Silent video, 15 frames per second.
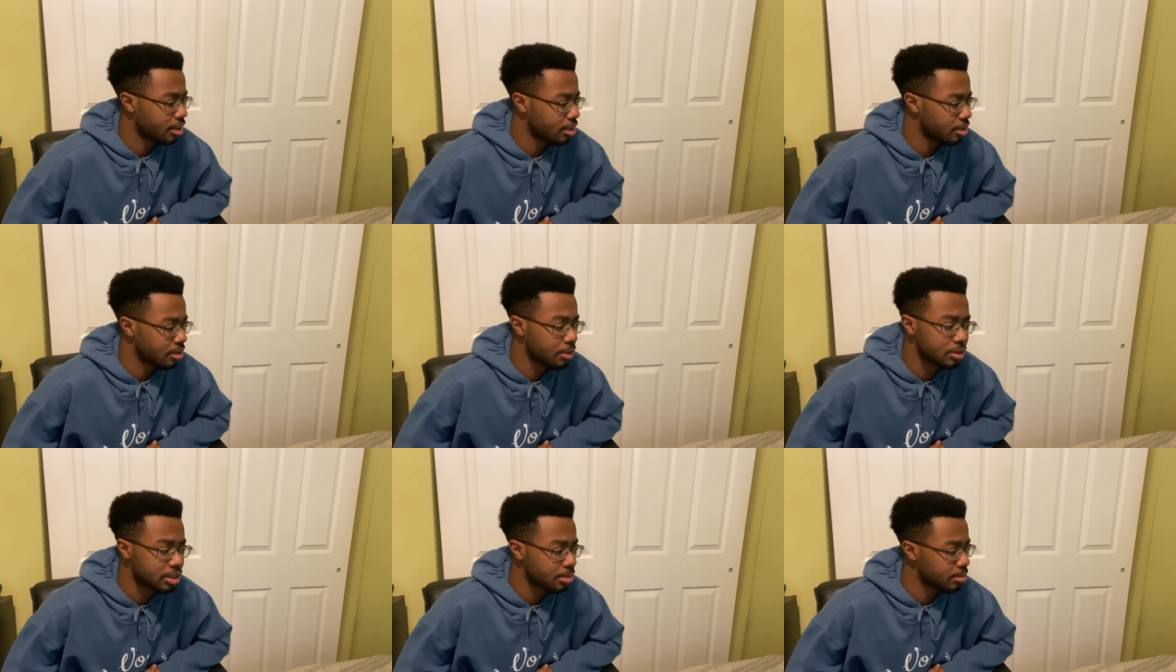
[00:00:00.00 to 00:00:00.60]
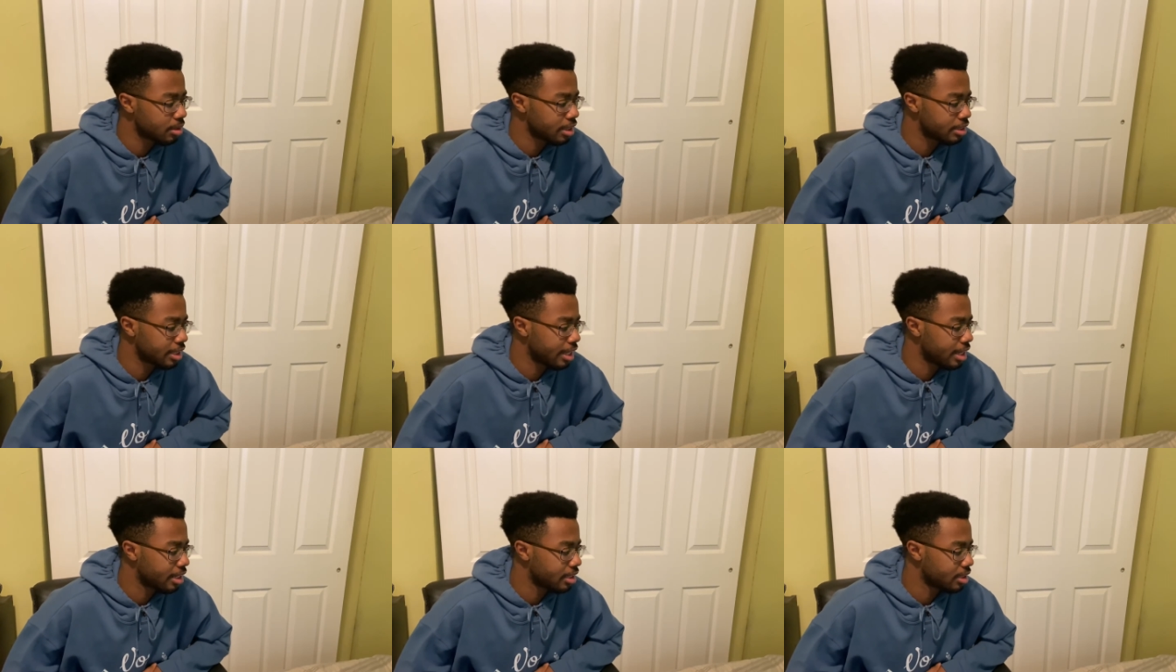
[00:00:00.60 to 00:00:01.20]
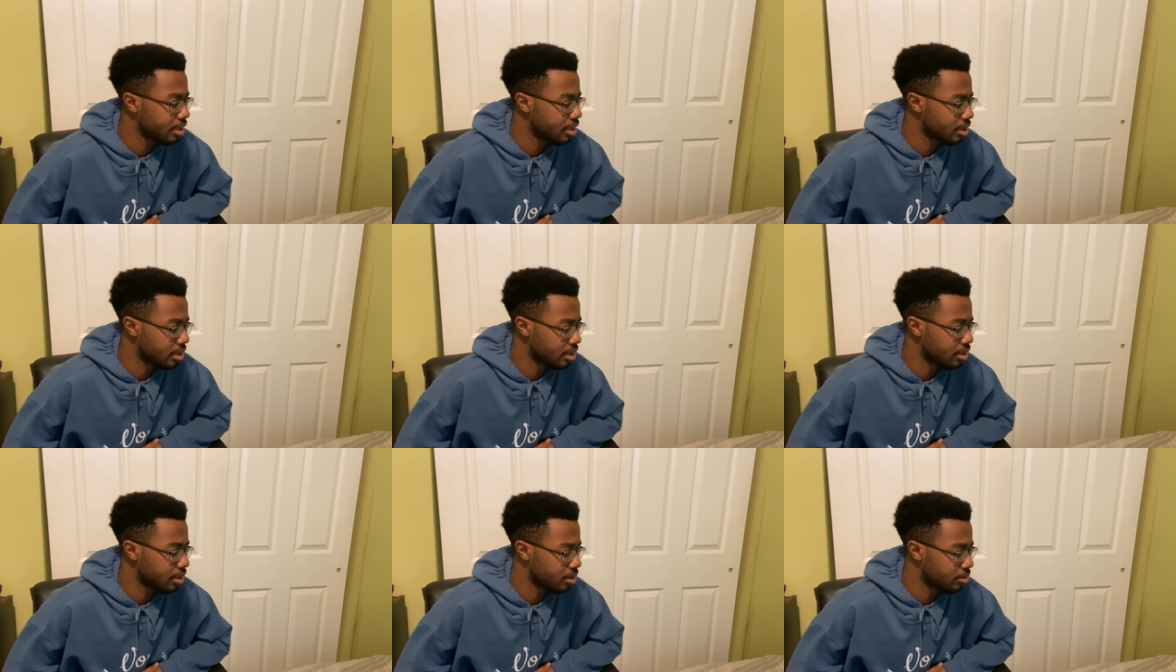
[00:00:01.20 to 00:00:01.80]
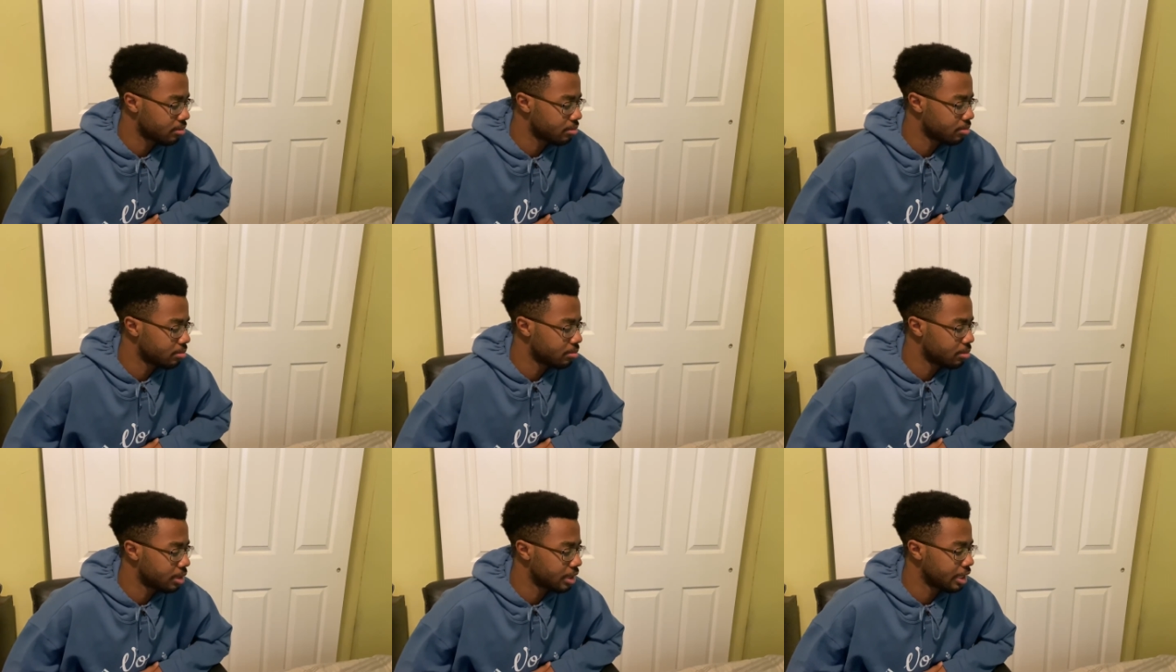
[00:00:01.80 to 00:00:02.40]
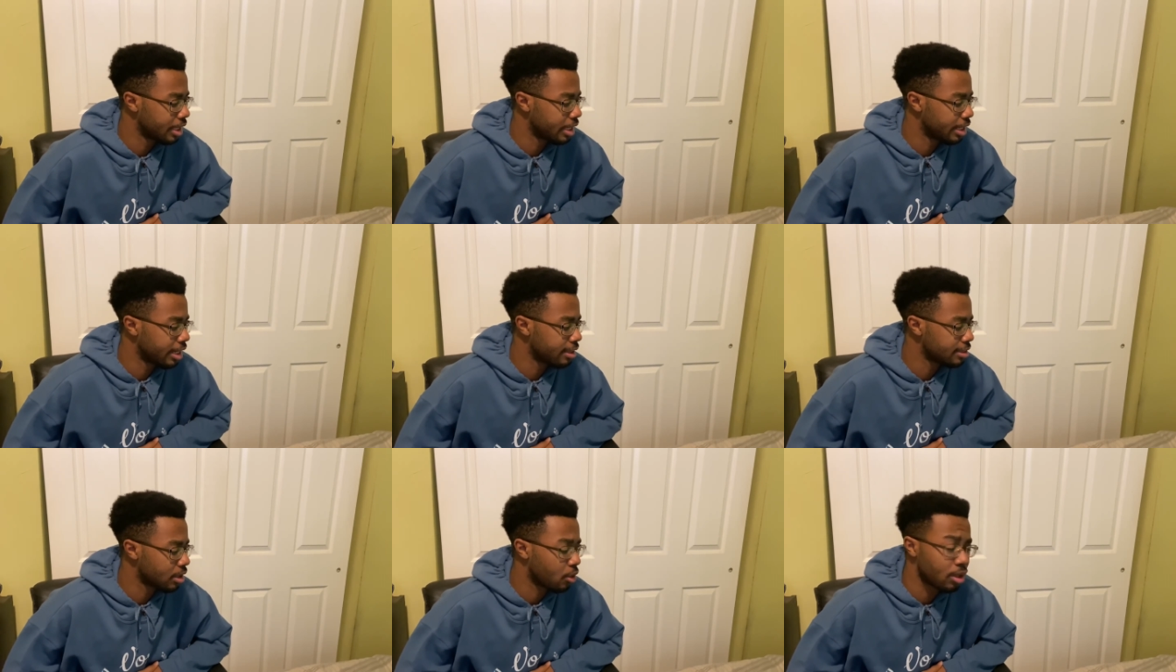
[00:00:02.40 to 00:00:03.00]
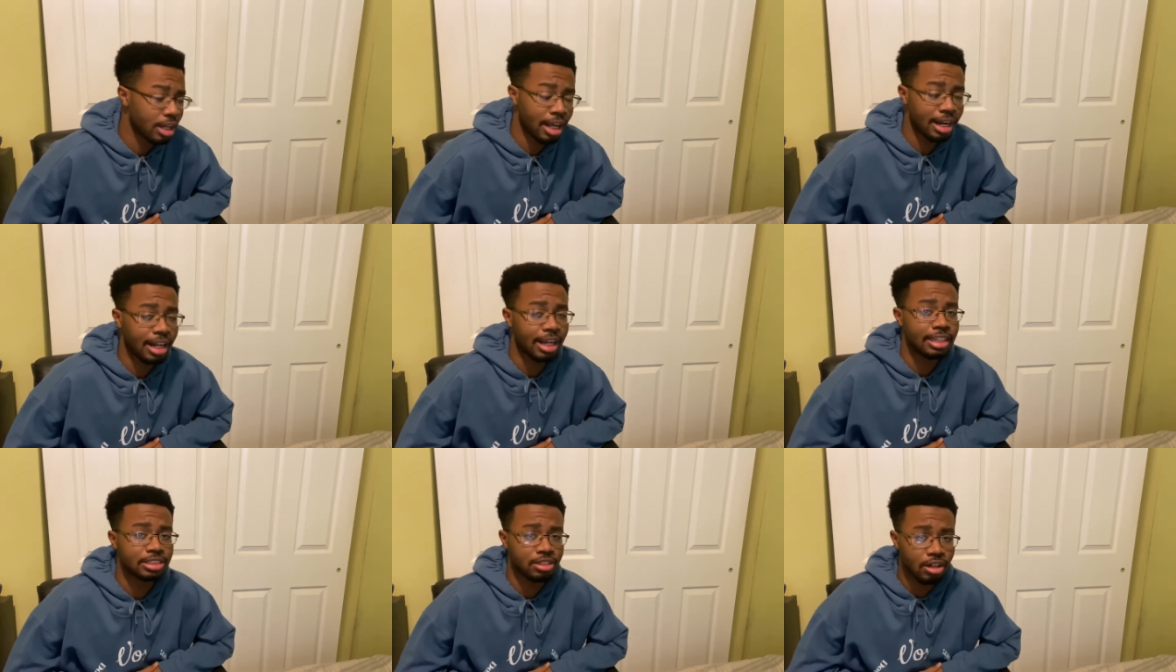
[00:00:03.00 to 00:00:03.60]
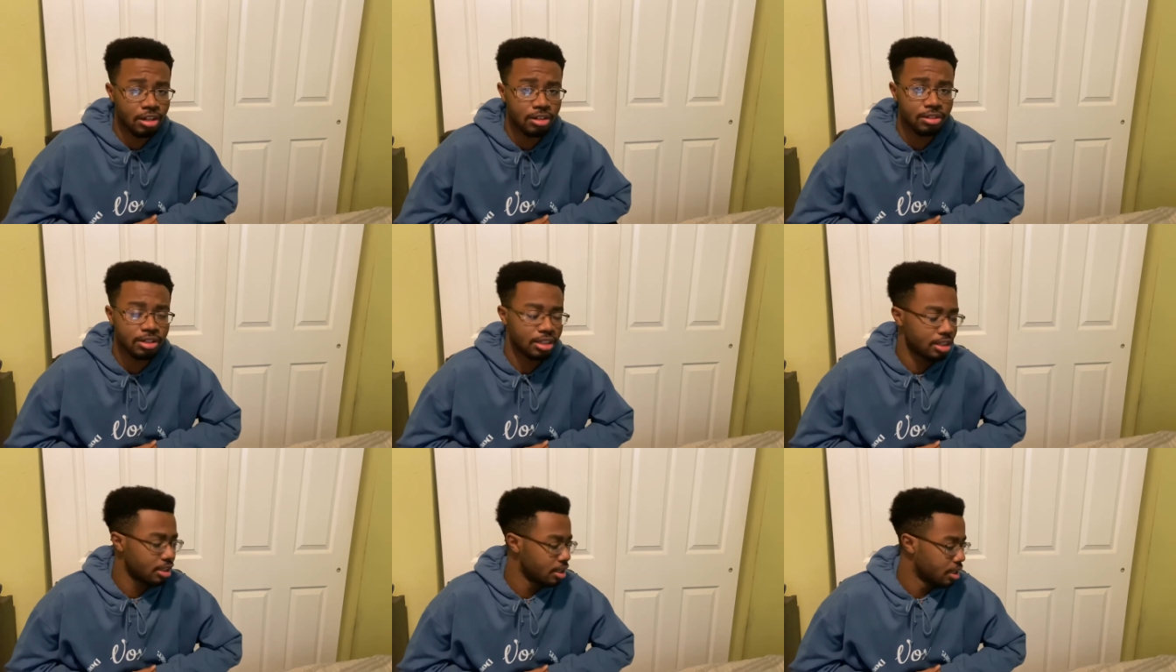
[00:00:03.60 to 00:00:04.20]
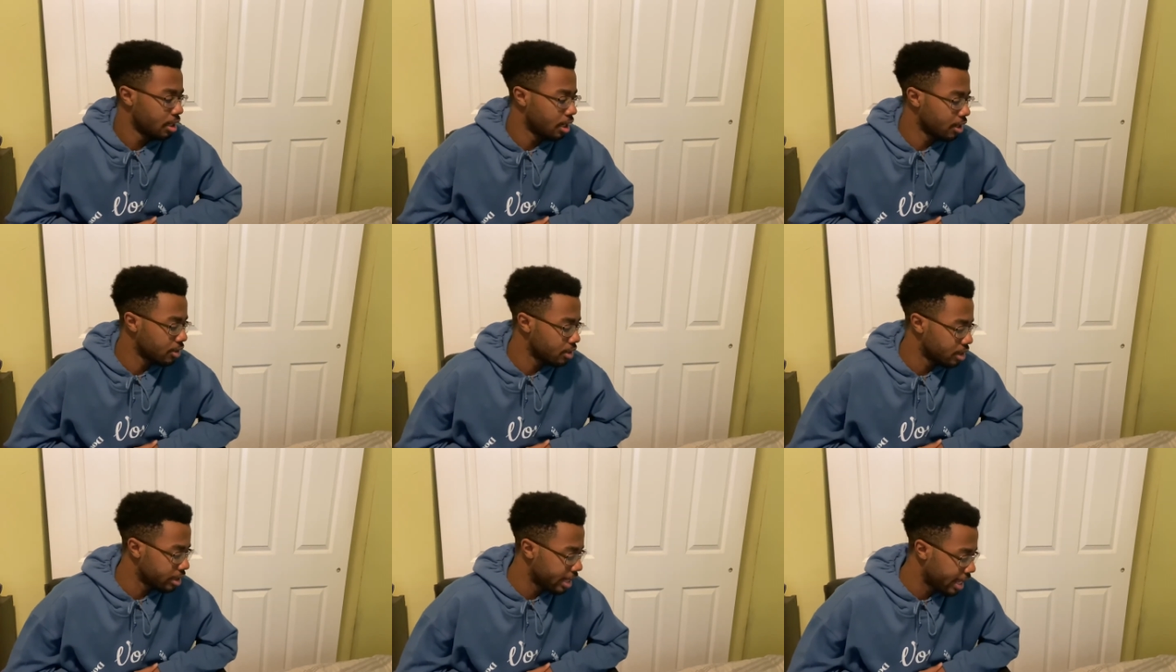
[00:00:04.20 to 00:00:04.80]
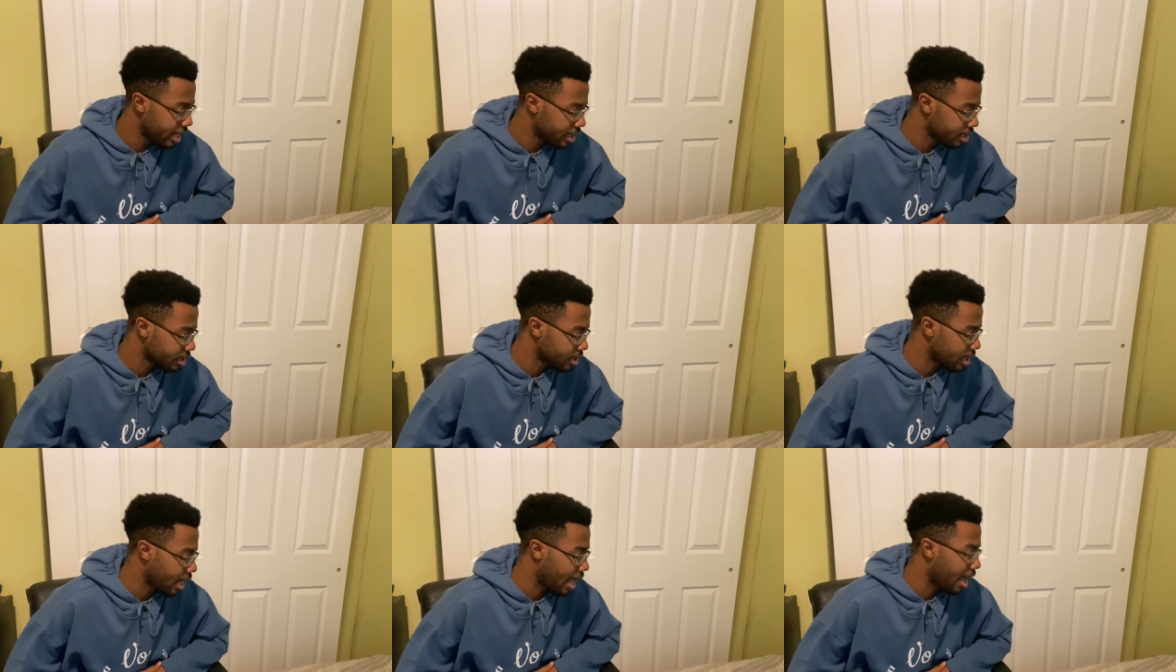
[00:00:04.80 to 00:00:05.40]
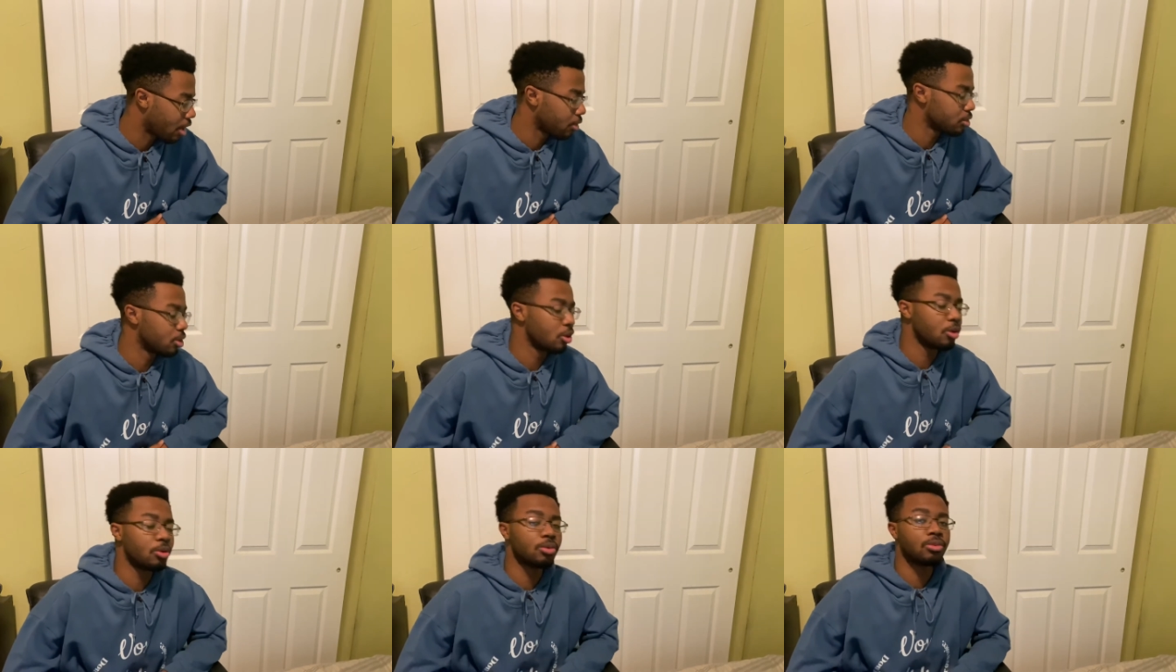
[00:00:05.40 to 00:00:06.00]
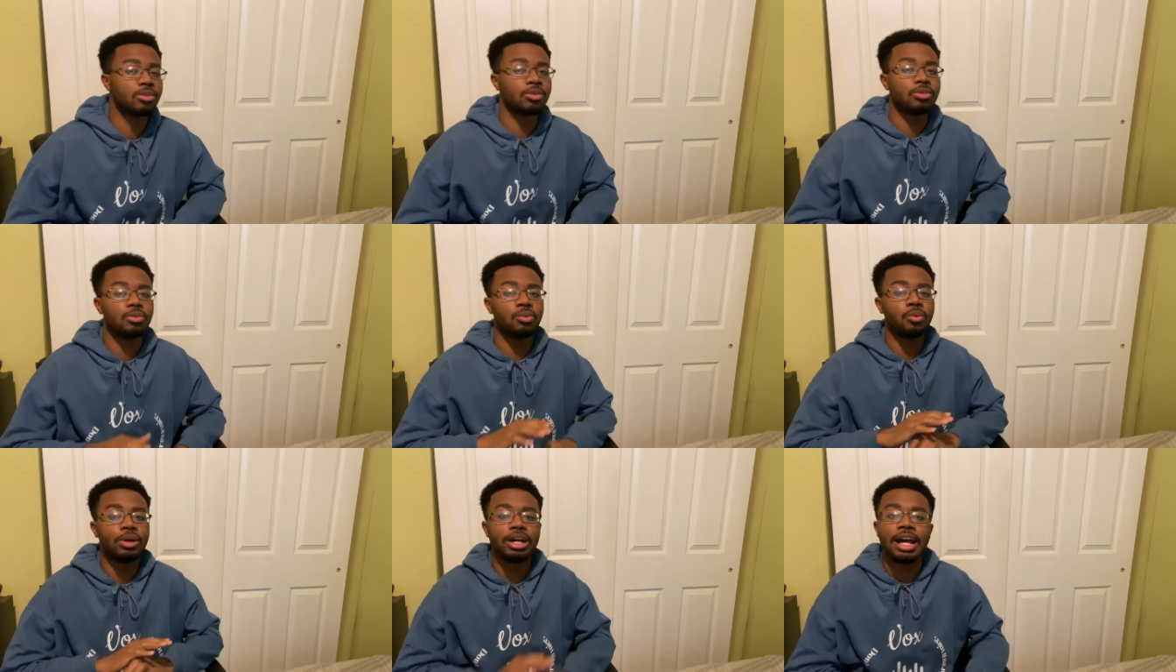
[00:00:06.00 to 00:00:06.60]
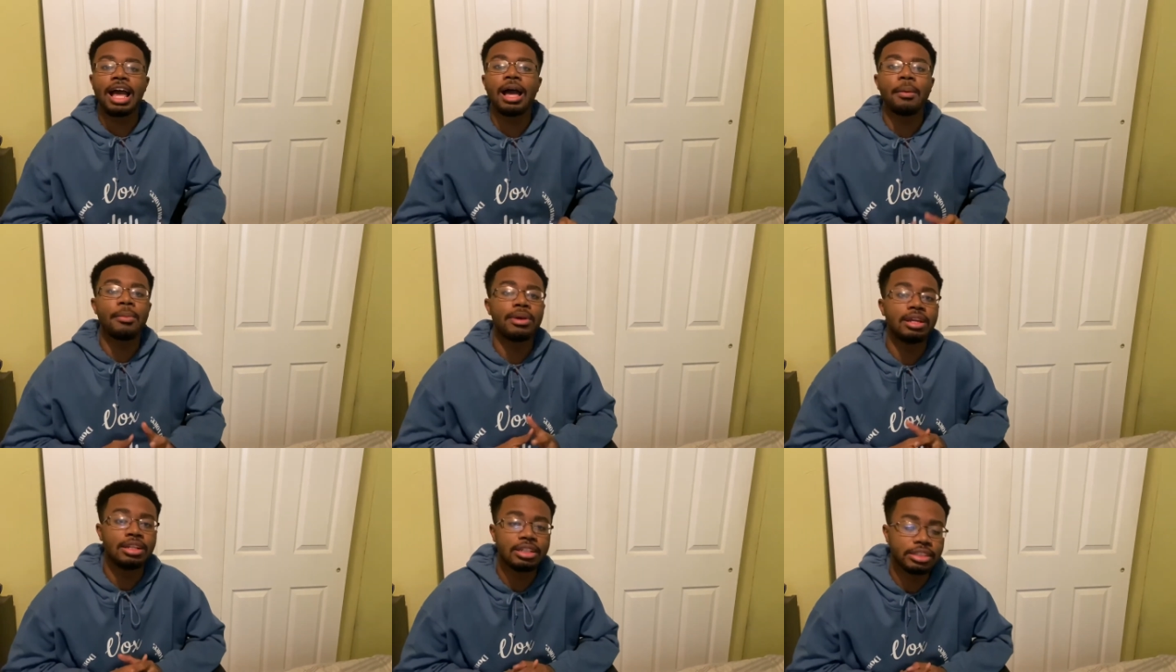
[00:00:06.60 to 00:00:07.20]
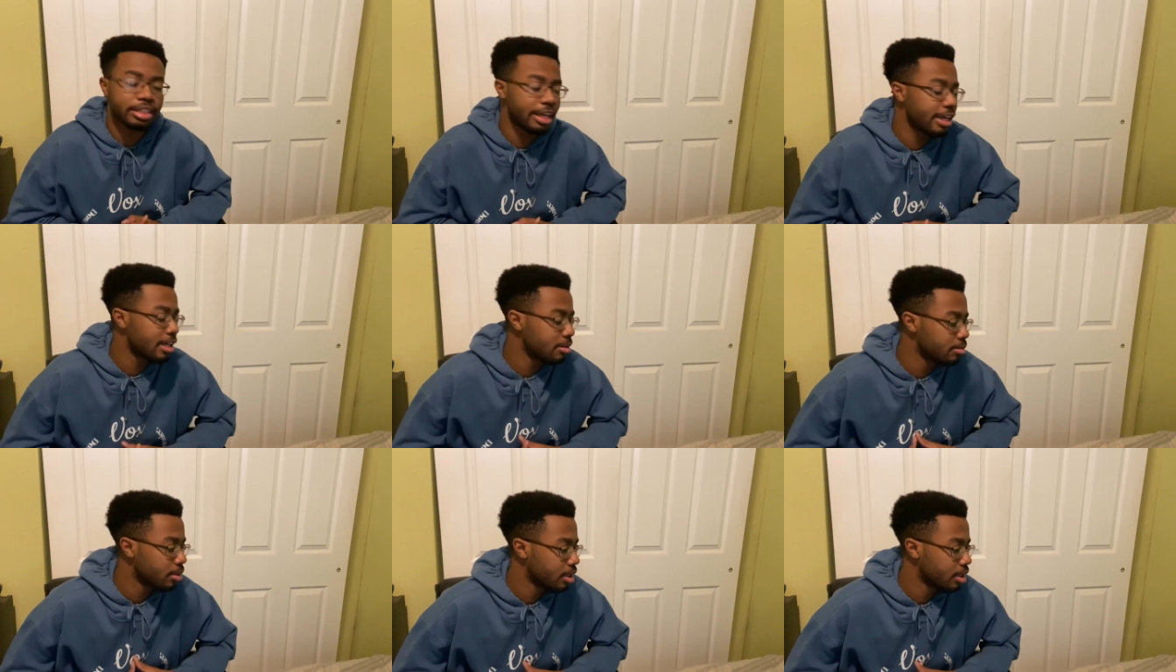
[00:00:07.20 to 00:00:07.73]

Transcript: It was something like that. But yeah, that was the only highlight I saw. Other than that, I don't know what happened in this game.